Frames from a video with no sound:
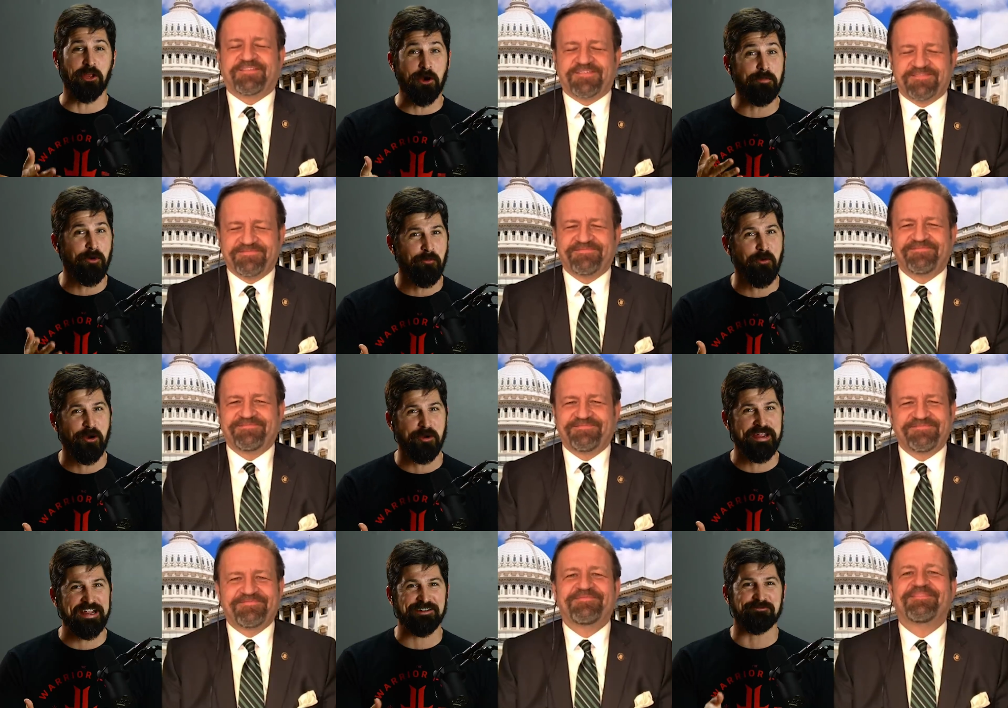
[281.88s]
Speaker 1: global
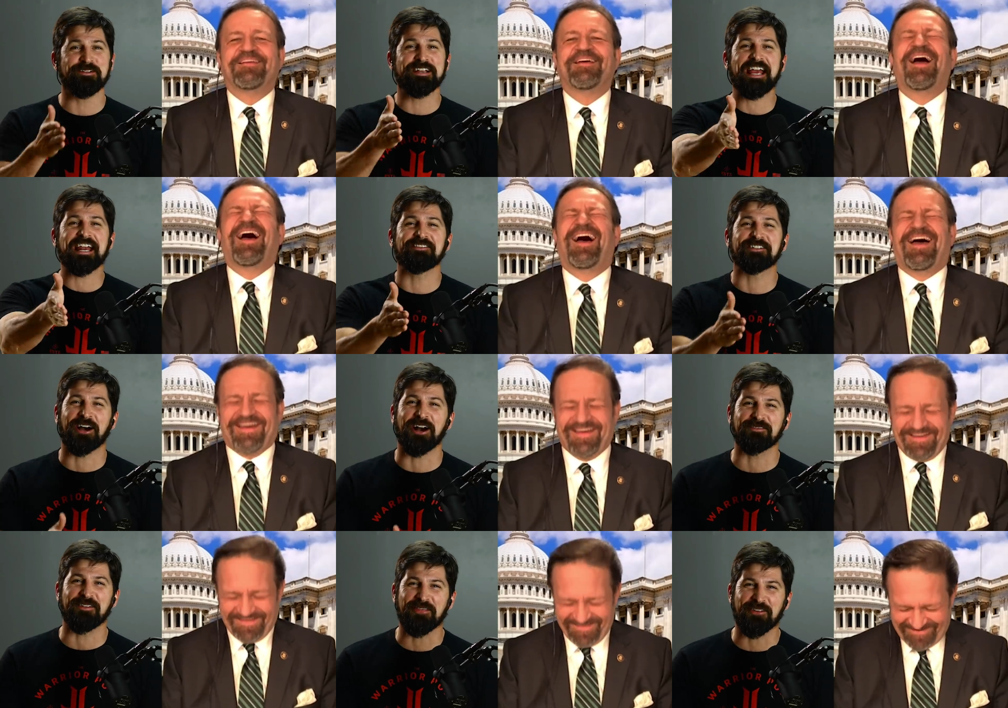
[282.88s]
warming. We can't even
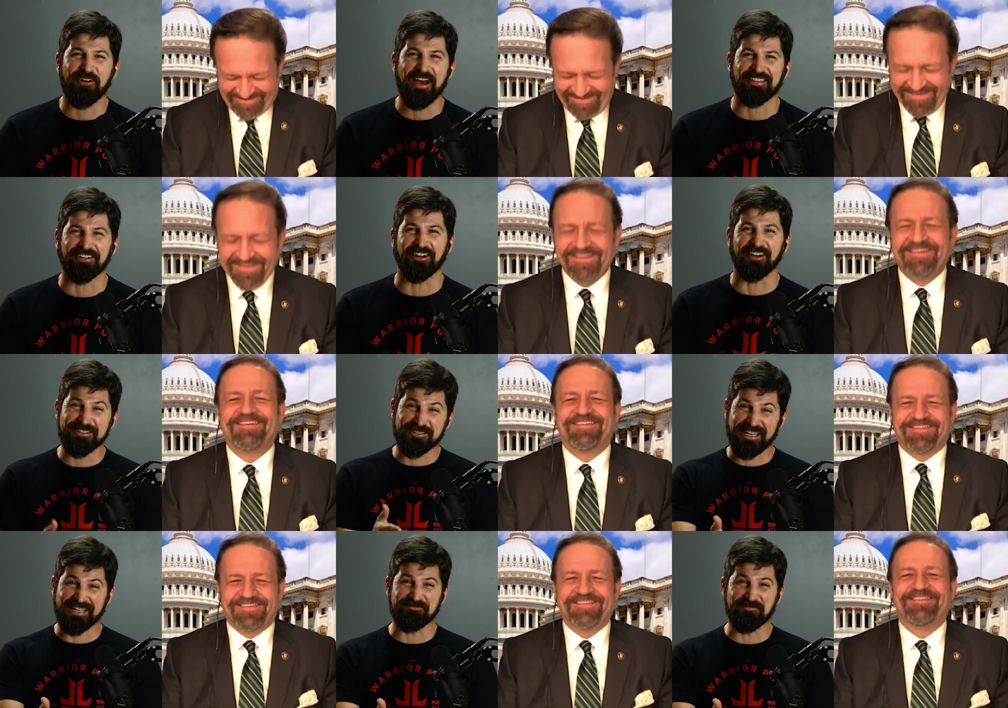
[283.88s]
talk about the weather. Are
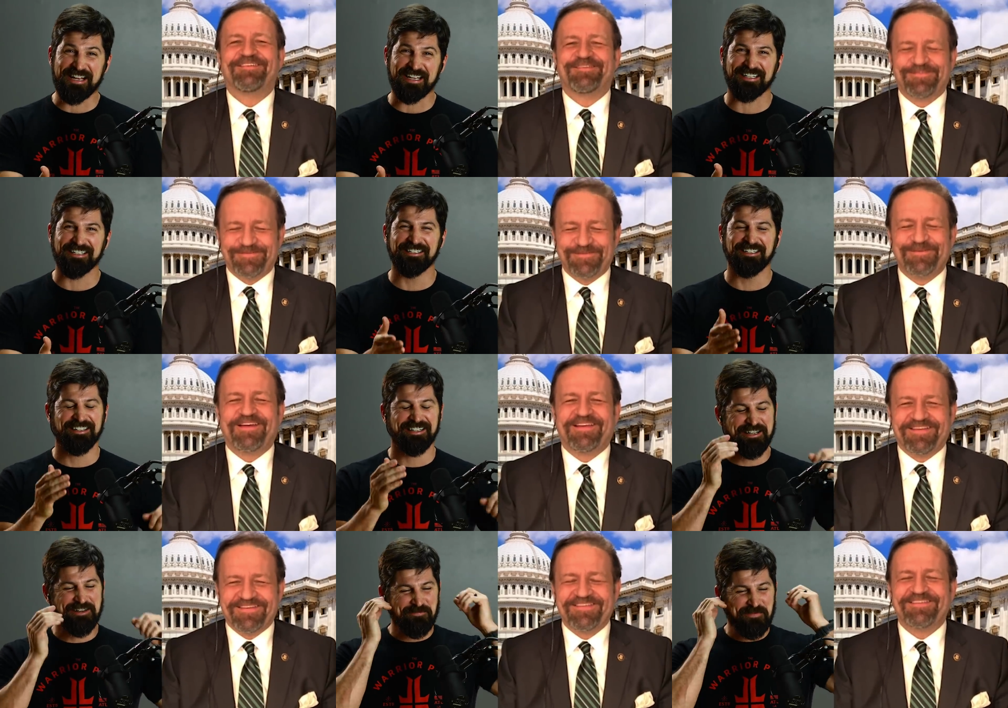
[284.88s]
you kidding
Speaker 2: me? Right,
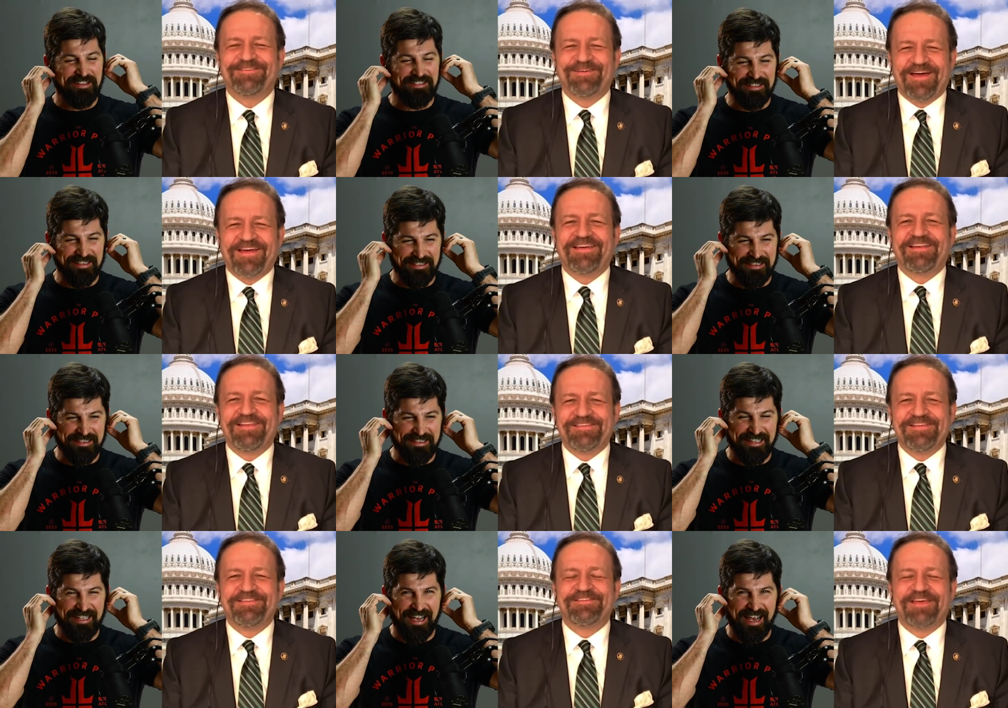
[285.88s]
right. It
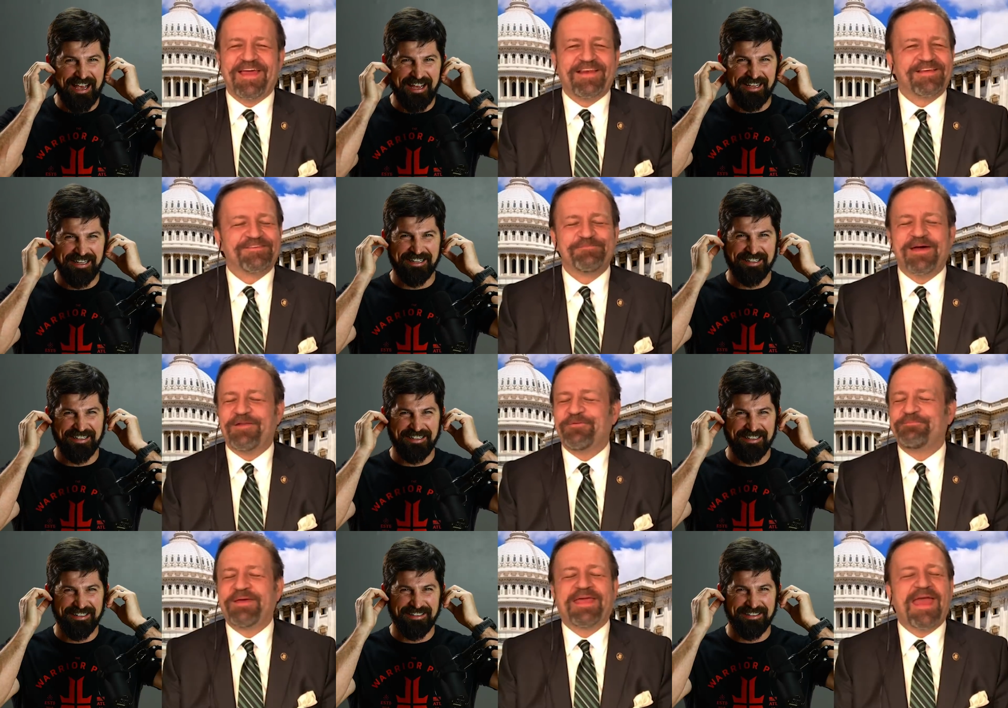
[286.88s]
is insane. Doesn't matter.
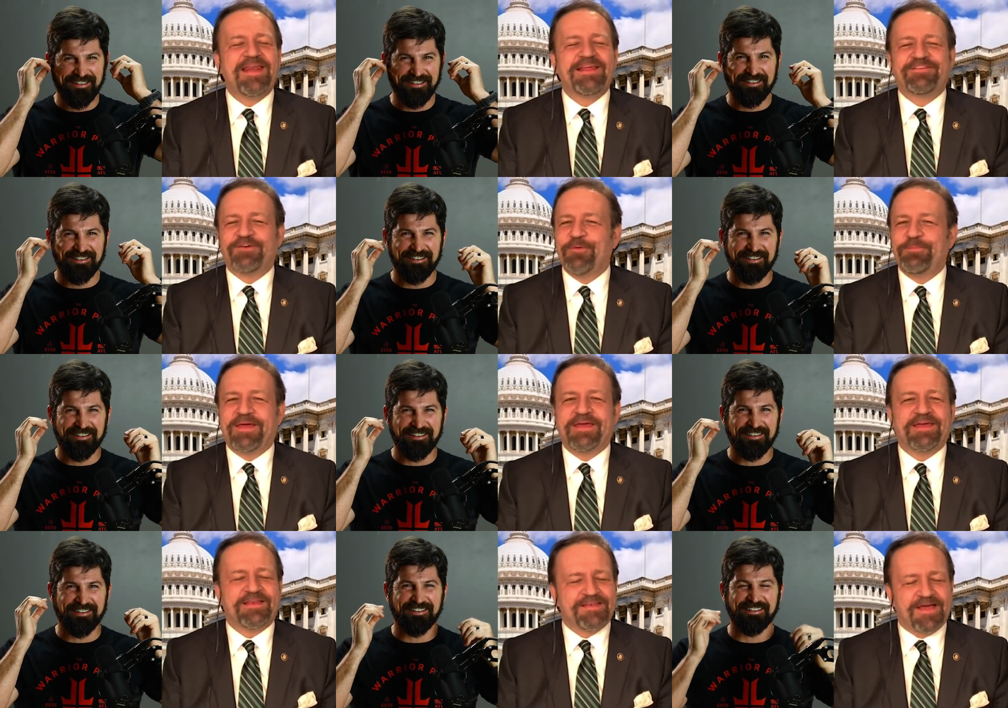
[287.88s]
Pick any topic,
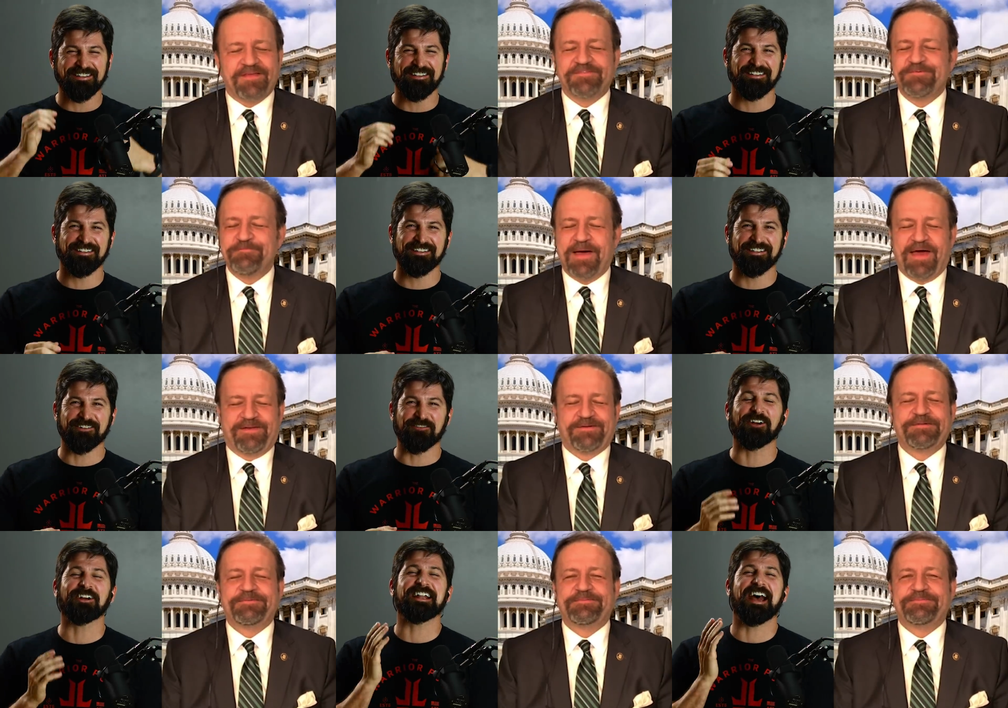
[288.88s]
it doesn't matter.
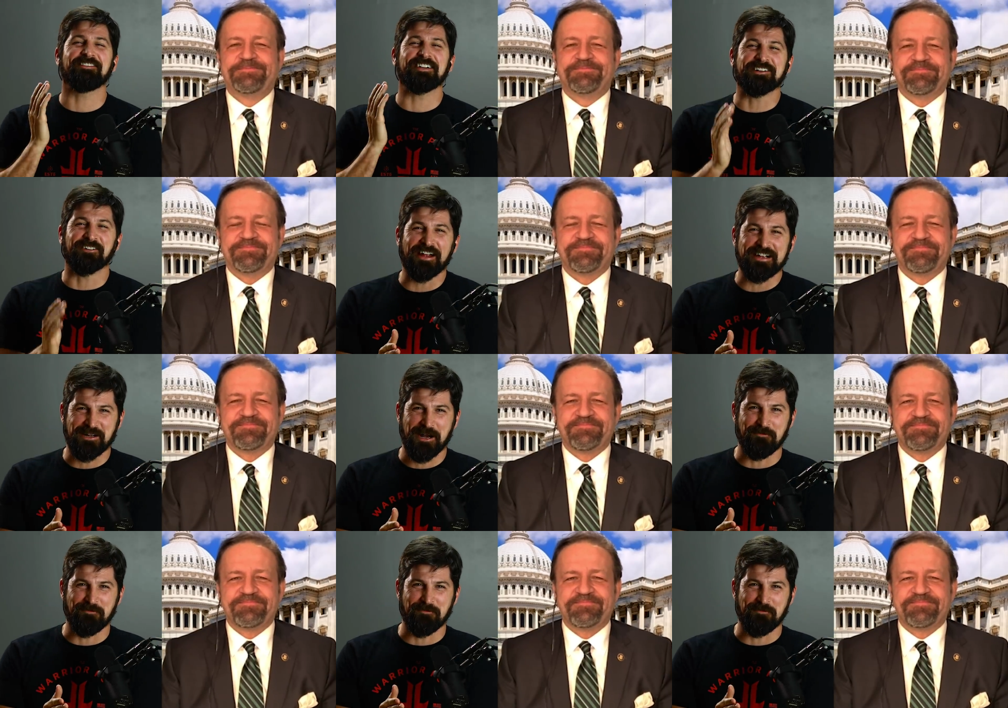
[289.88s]
Speaker 1: We're going to have a great